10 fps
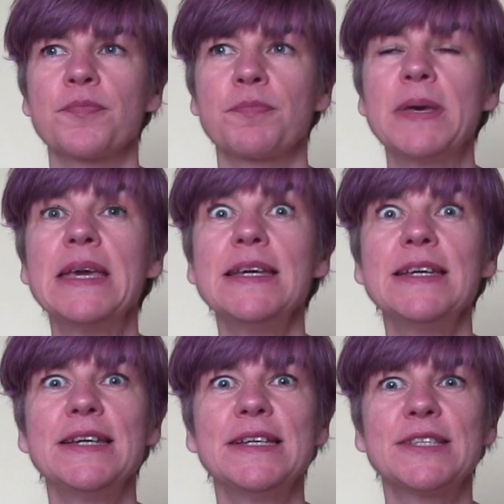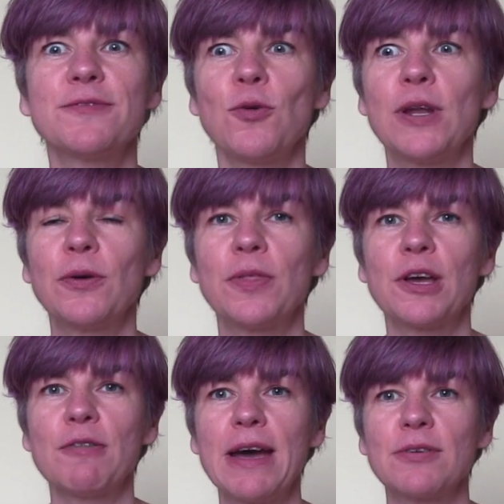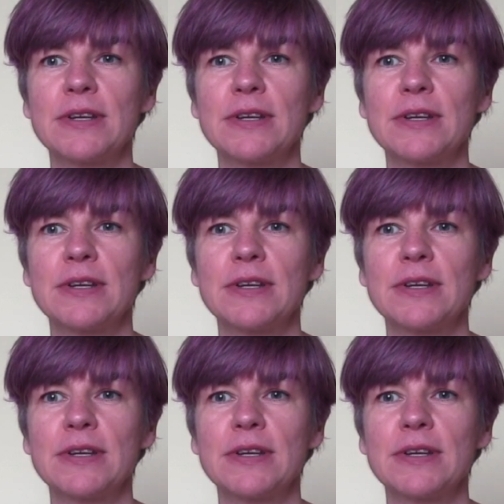peas falling on the ground,